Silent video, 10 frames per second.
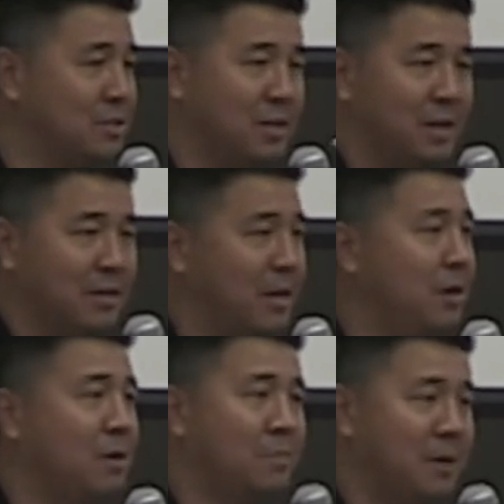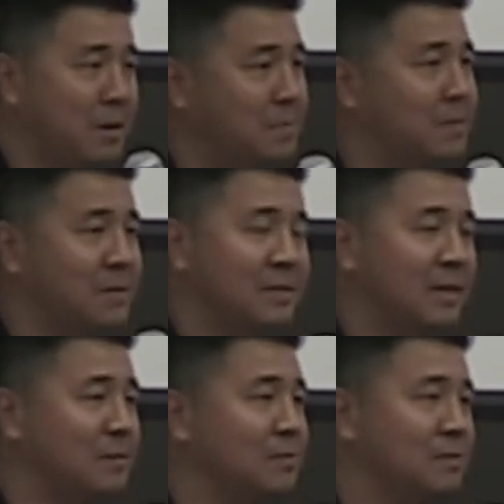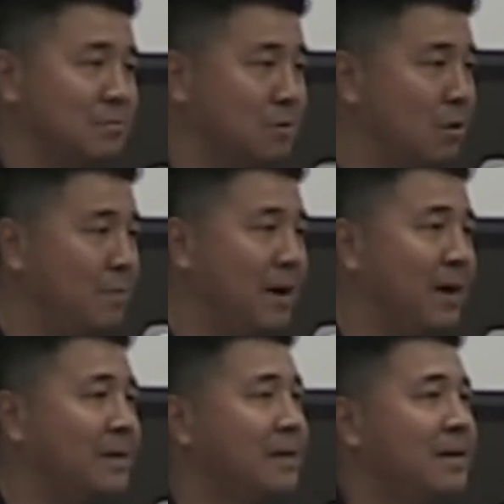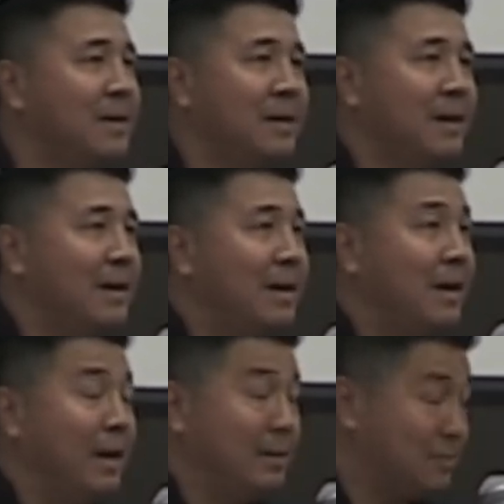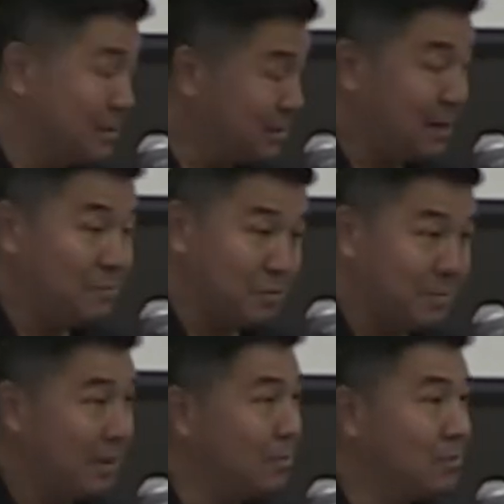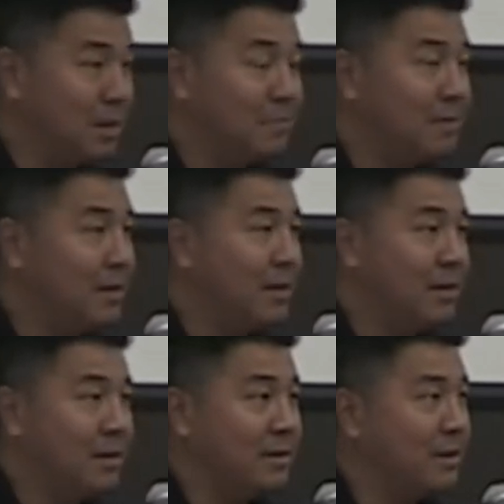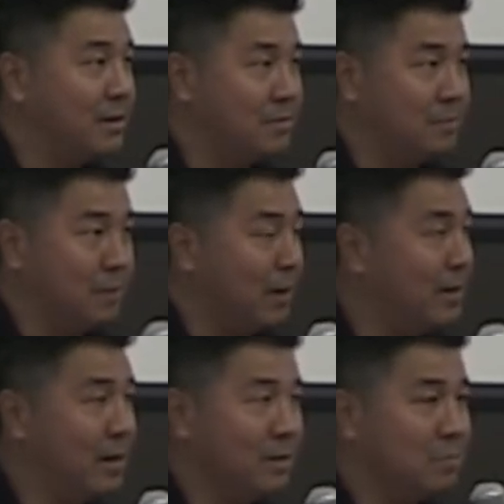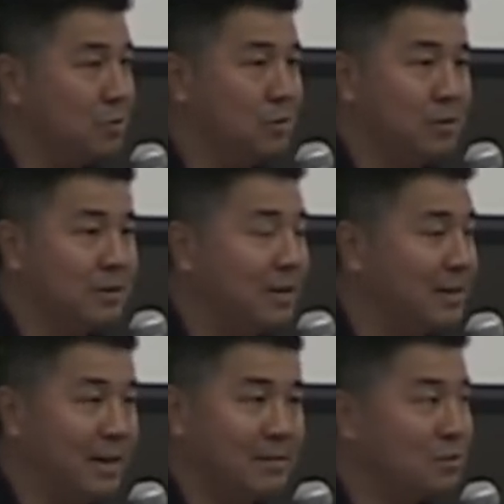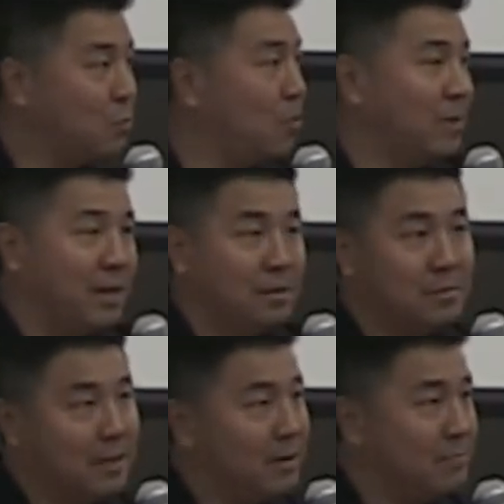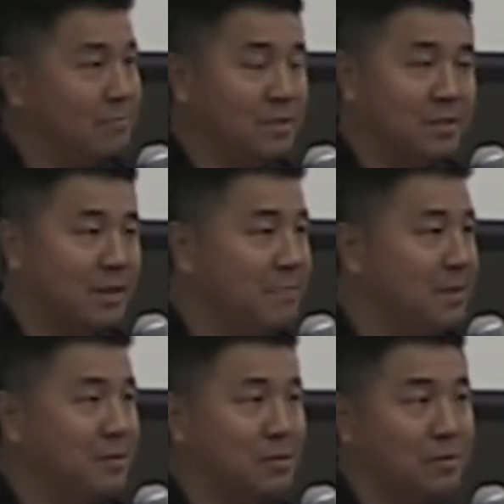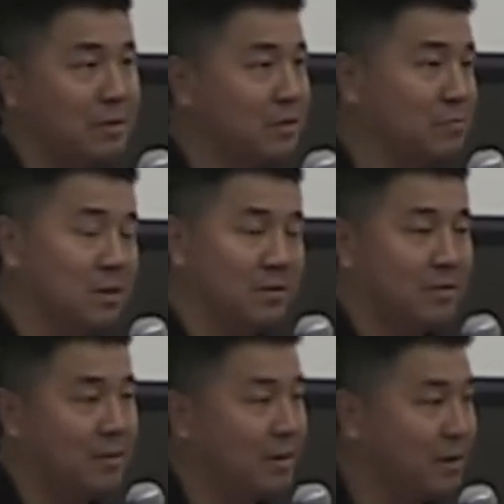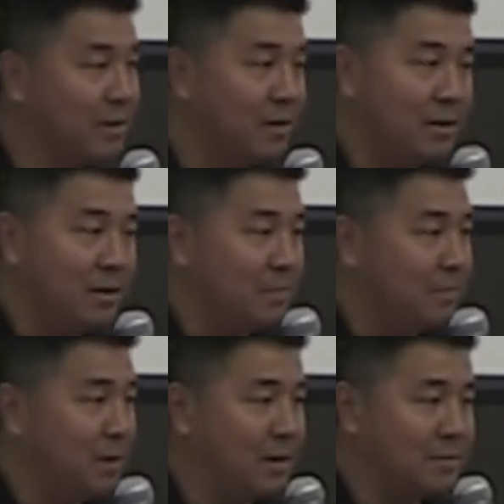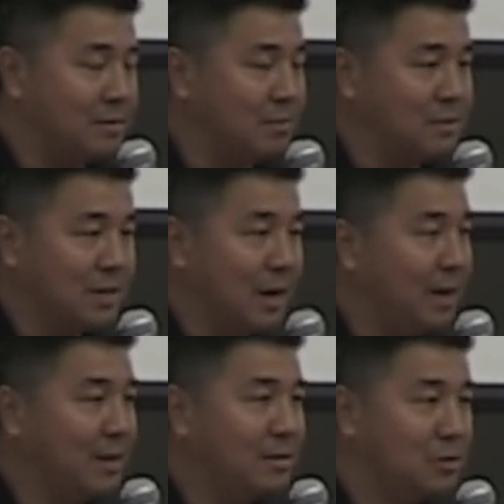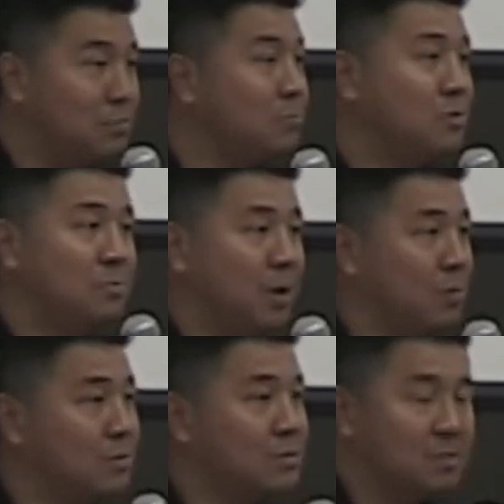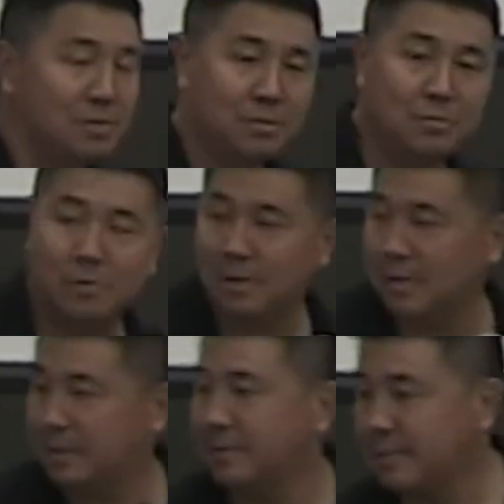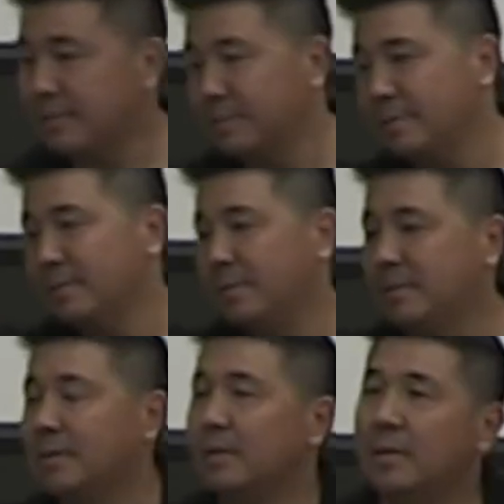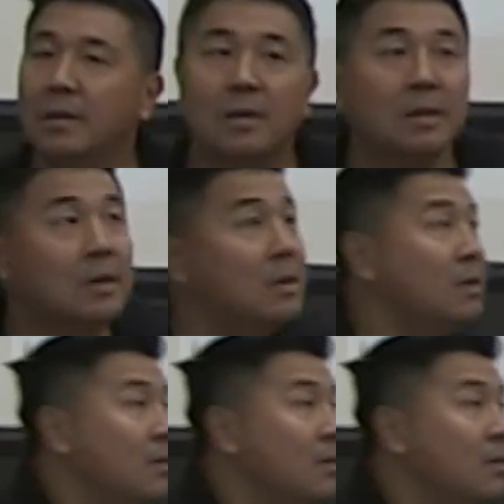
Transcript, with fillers: just yelling, help, help, and I heard someone call back. And so I stopped swimming, I looked up, and right out of the blue, and I'd sworn I looked there just 10 minutes earlier and there was nothing there. But there was a guy, two, two boats, two, uh,